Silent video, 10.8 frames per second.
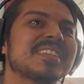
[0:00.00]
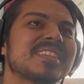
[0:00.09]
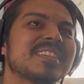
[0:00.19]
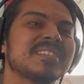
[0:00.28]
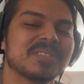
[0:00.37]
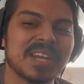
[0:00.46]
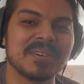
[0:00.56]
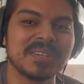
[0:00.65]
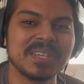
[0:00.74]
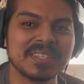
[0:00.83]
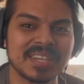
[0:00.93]
So now
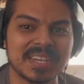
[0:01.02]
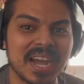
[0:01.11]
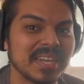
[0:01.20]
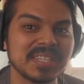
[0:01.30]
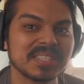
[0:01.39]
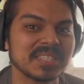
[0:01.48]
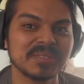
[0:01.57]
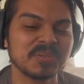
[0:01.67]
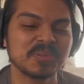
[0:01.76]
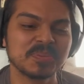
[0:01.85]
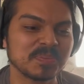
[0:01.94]
he's like, I need
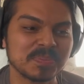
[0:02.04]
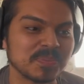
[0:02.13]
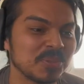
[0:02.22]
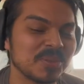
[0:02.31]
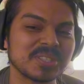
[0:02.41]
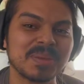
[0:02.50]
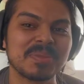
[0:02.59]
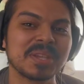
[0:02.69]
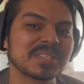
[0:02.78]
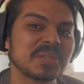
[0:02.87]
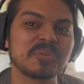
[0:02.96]
to do the same things
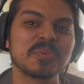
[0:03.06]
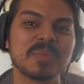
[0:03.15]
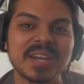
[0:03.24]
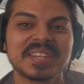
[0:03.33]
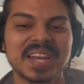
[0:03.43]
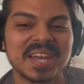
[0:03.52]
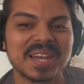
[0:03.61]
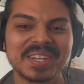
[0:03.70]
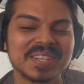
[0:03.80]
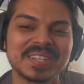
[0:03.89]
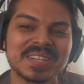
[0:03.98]
I do with my dad
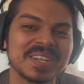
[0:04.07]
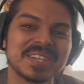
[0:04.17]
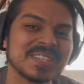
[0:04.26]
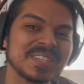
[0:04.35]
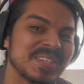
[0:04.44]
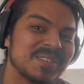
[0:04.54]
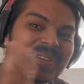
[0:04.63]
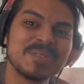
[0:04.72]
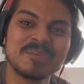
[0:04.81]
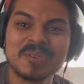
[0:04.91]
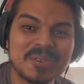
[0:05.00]
and, you know,
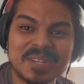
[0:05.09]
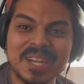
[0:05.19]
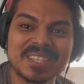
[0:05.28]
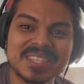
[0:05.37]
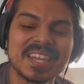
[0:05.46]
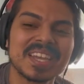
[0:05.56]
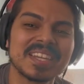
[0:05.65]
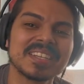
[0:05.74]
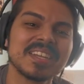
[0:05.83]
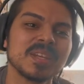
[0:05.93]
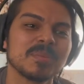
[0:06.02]
we'll connect again.
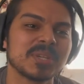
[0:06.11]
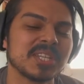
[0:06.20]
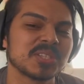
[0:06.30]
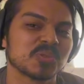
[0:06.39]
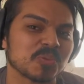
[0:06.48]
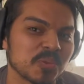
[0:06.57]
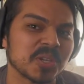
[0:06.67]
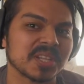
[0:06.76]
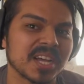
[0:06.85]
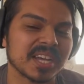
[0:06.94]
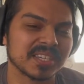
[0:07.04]
But he doesn't
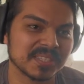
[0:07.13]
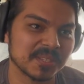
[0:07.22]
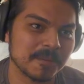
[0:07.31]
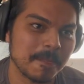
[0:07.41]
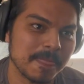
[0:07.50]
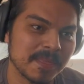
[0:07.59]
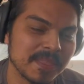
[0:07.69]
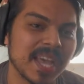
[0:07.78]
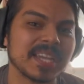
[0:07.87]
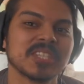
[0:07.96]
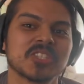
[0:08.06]
realize
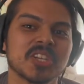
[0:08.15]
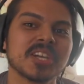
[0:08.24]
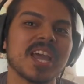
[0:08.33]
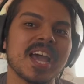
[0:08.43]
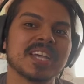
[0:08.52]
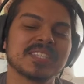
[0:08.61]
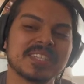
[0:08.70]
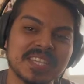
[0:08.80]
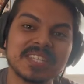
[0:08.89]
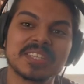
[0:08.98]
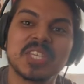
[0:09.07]
that his son has
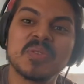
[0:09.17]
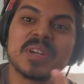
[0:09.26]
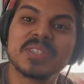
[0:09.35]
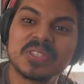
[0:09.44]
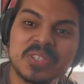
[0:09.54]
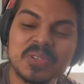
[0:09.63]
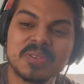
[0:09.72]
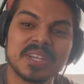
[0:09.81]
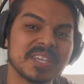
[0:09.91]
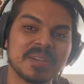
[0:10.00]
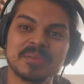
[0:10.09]
things that he wants to do,
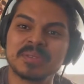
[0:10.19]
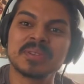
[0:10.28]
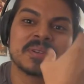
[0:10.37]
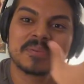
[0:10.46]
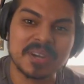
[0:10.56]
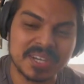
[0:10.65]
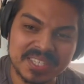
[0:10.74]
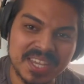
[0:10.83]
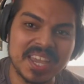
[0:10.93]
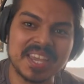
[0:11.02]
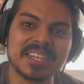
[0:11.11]
Okay, with
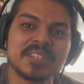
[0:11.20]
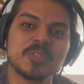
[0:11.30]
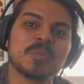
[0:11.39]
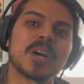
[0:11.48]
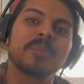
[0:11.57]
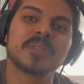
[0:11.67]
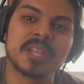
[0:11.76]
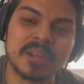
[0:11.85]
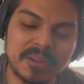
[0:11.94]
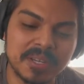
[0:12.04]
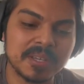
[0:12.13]
Roxanne, his new
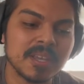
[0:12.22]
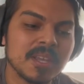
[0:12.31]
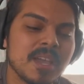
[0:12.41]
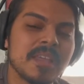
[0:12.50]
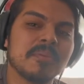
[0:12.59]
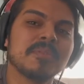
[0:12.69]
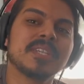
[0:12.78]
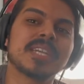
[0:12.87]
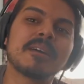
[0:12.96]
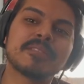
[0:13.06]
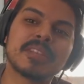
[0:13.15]
popularity. And then when he's
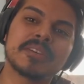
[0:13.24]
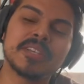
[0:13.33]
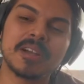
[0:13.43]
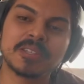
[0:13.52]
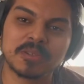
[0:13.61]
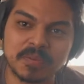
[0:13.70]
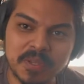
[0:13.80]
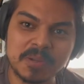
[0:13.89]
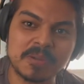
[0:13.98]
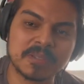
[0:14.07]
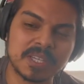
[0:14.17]
out there, he also
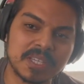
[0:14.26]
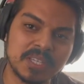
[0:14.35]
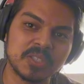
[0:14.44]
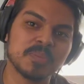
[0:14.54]
feels like he's